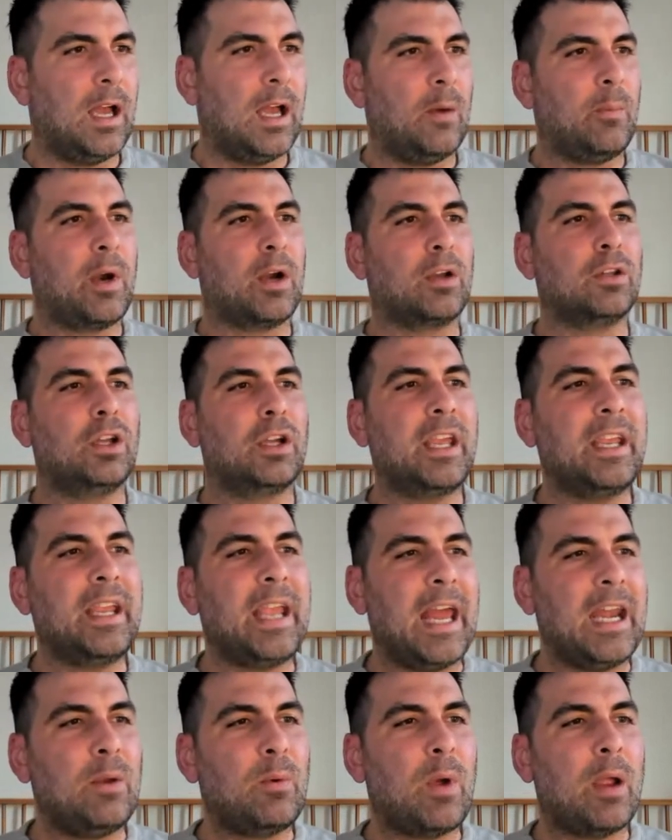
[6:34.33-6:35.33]
We are looking
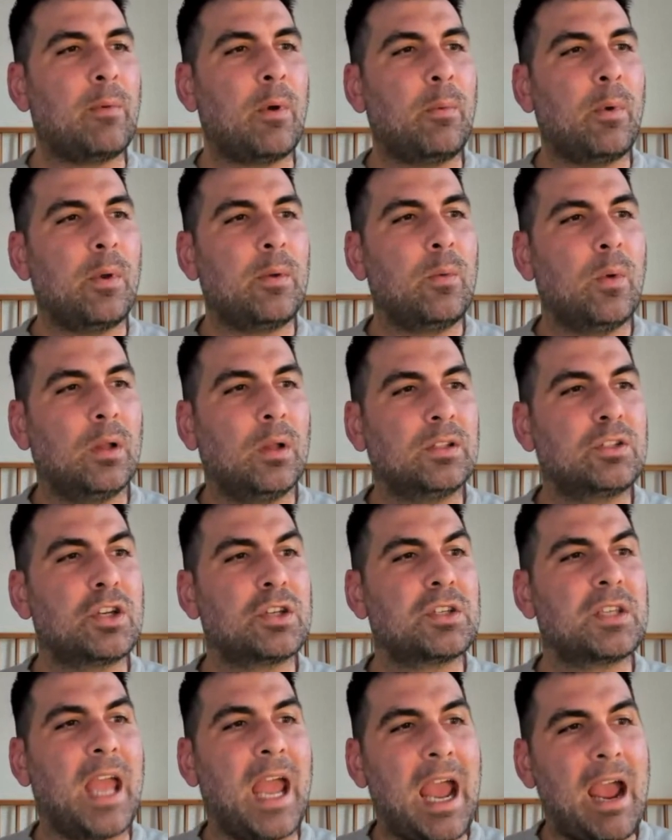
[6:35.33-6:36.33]
anyway, but we will
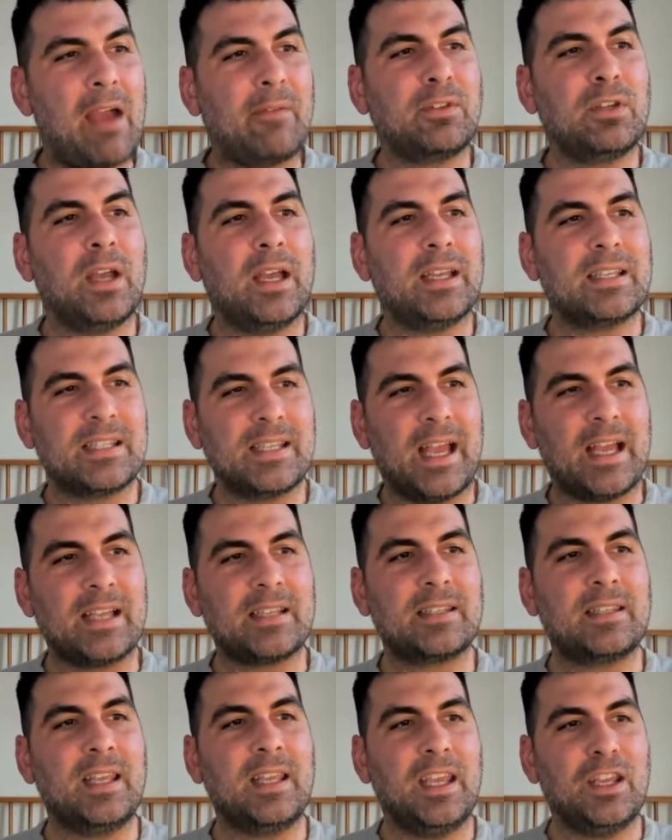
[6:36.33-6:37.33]
just have to
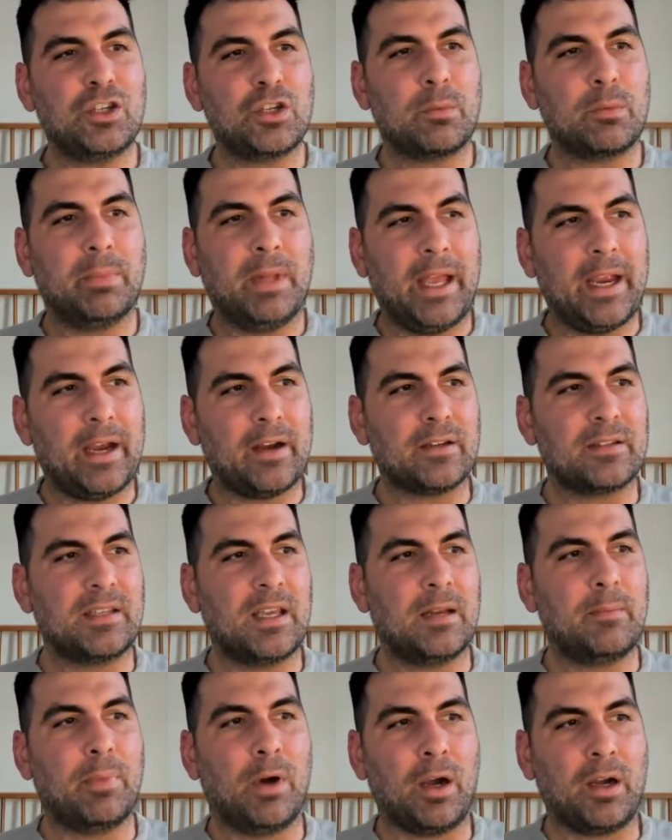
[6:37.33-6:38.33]
assess the injured players,
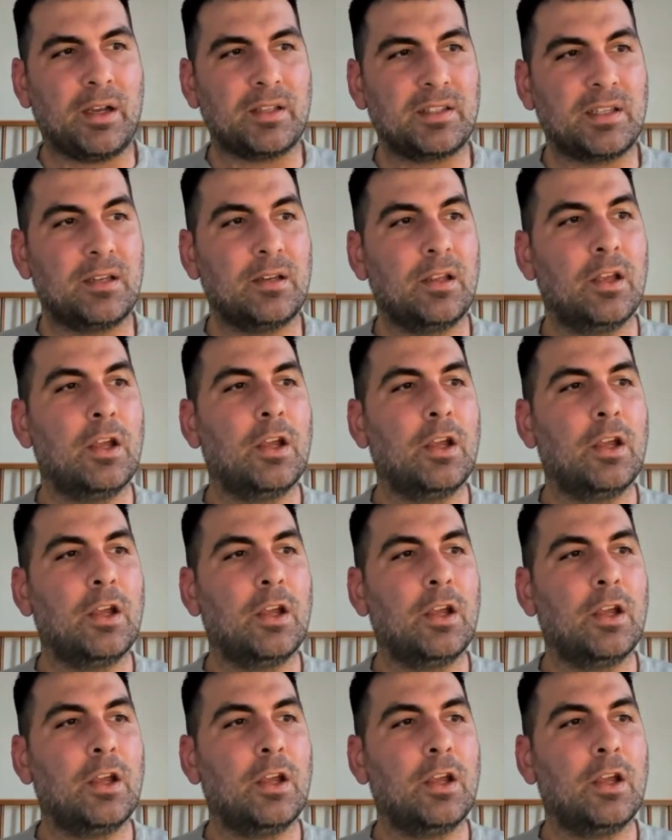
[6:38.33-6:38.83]
said Parkinson,